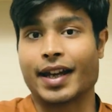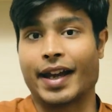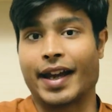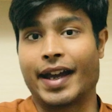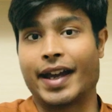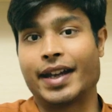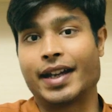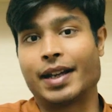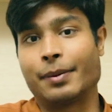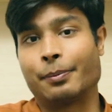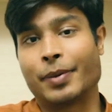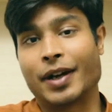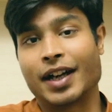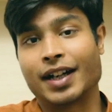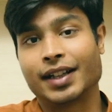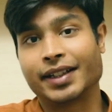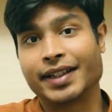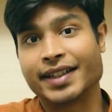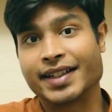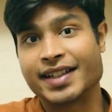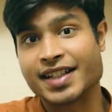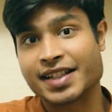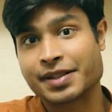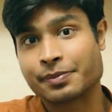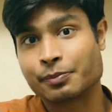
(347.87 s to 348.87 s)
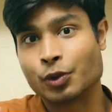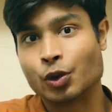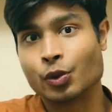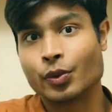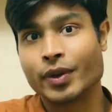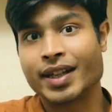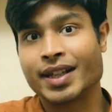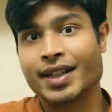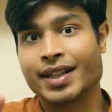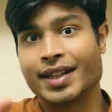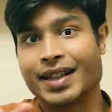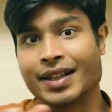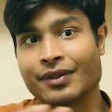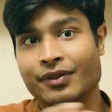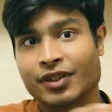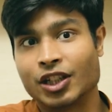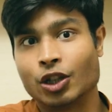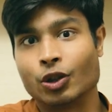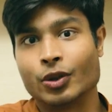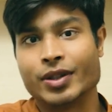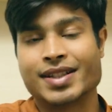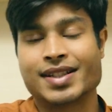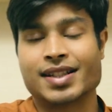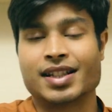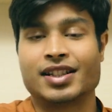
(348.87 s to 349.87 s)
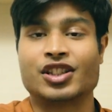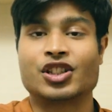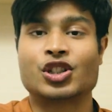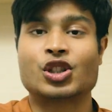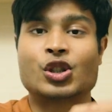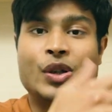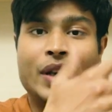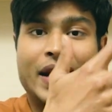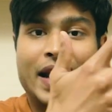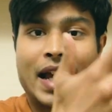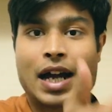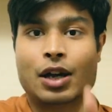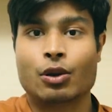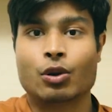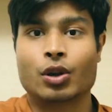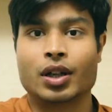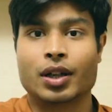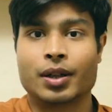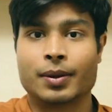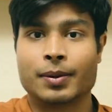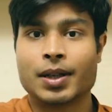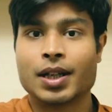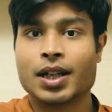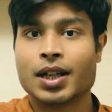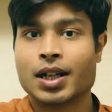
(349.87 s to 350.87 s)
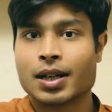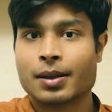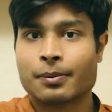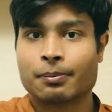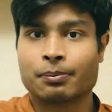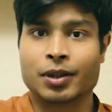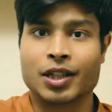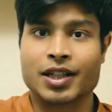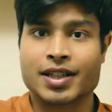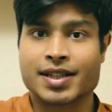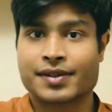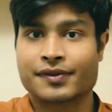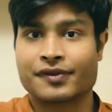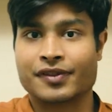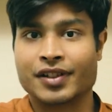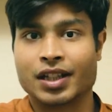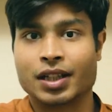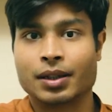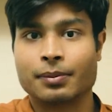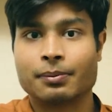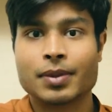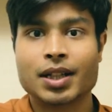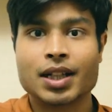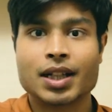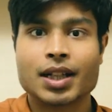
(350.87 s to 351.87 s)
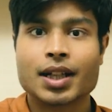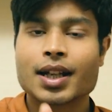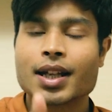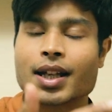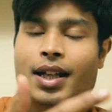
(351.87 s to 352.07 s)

And apparently, this movie, even though it's a 3 hour plus film,